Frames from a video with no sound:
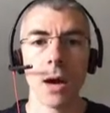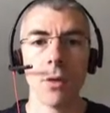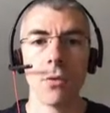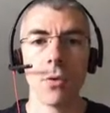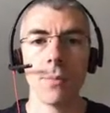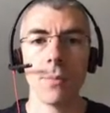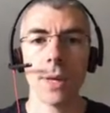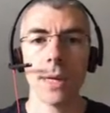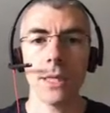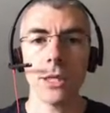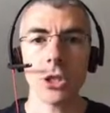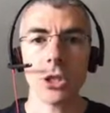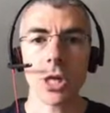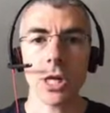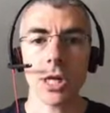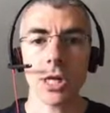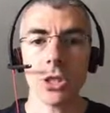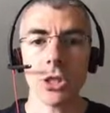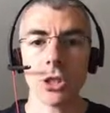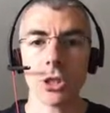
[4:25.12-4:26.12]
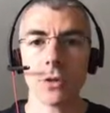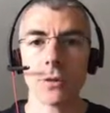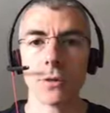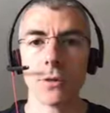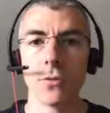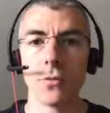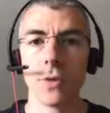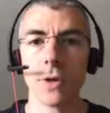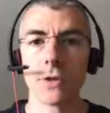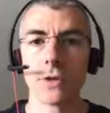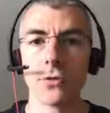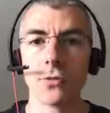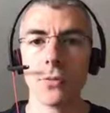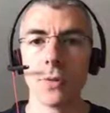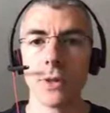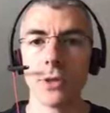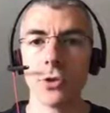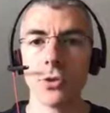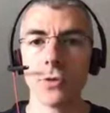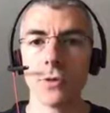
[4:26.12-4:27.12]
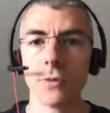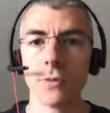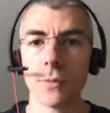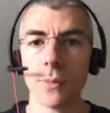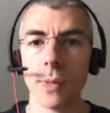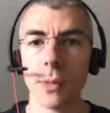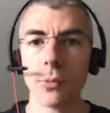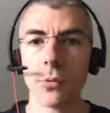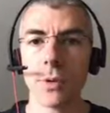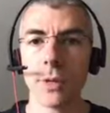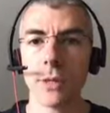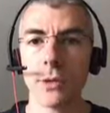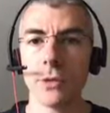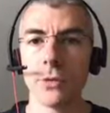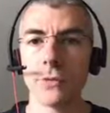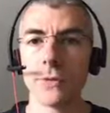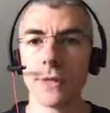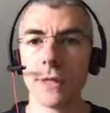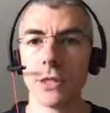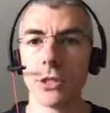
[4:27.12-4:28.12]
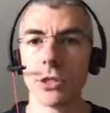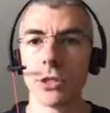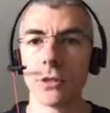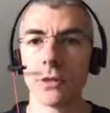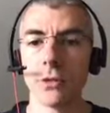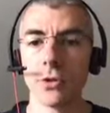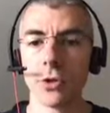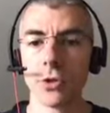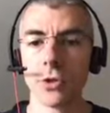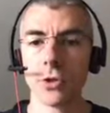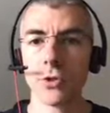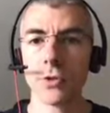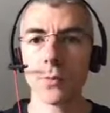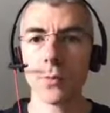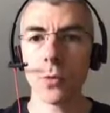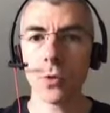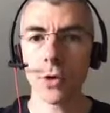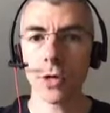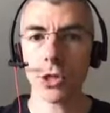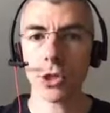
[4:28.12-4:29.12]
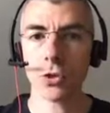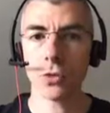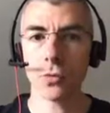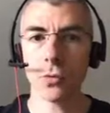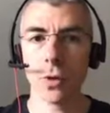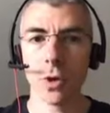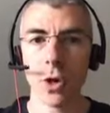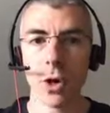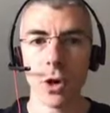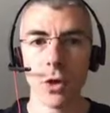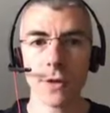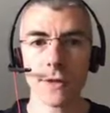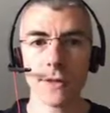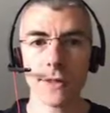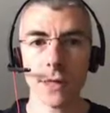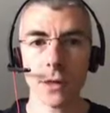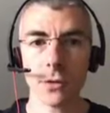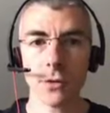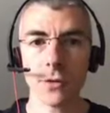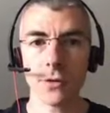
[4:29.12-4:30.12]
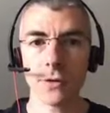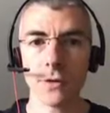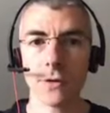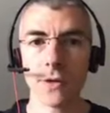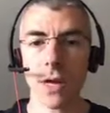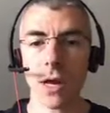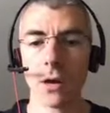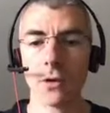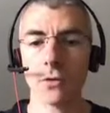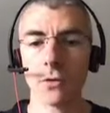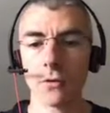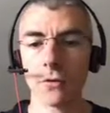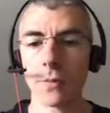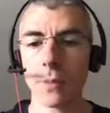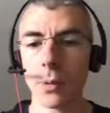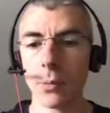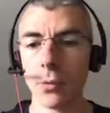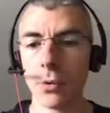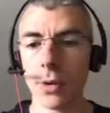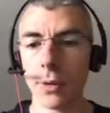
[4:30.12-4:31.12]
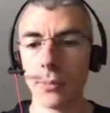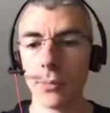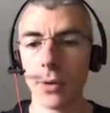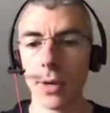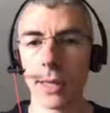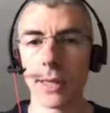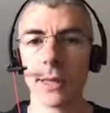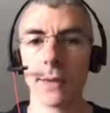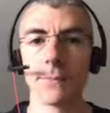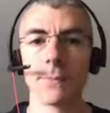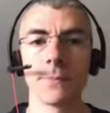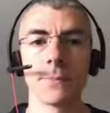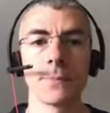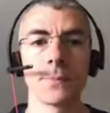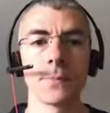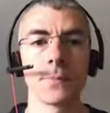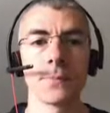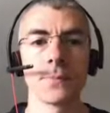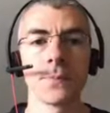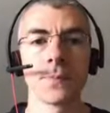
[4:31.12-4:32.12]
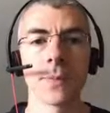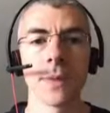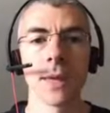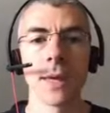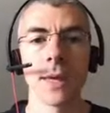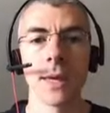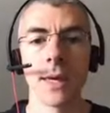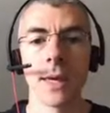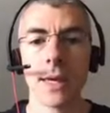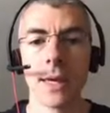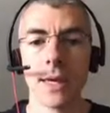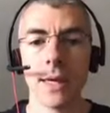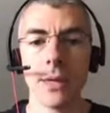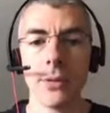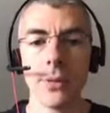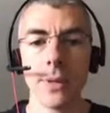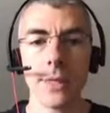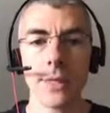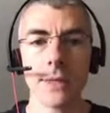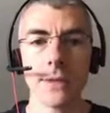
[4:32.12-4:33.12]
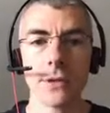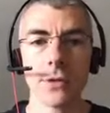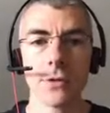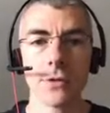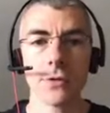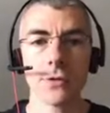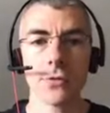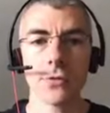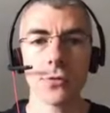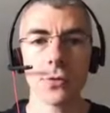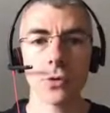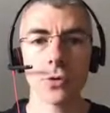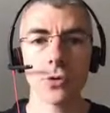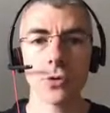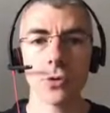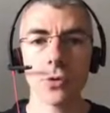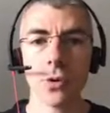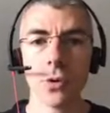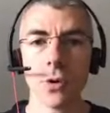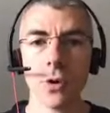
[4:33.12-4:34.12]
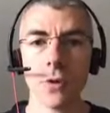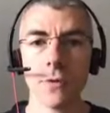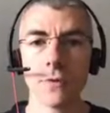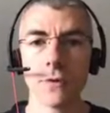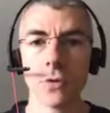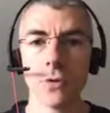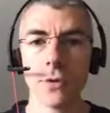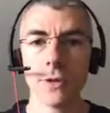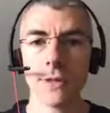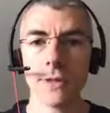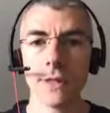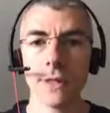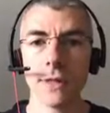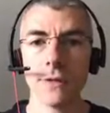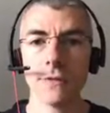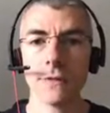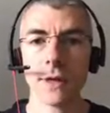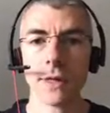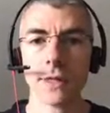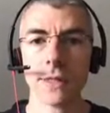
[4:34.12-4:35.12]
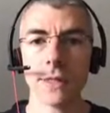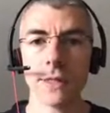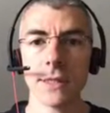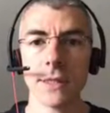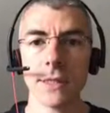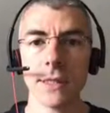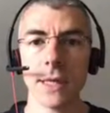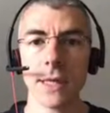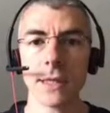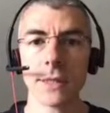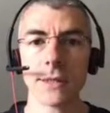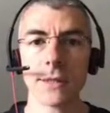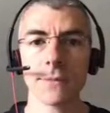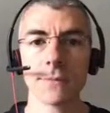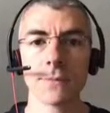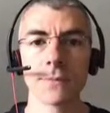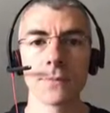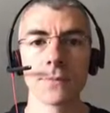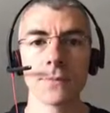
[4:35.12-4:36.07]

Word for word: Our main challenge was to reduce memory usage, not a small issue, a serious out-of-memory break. Here is the structure of the Lucene Inverted Index.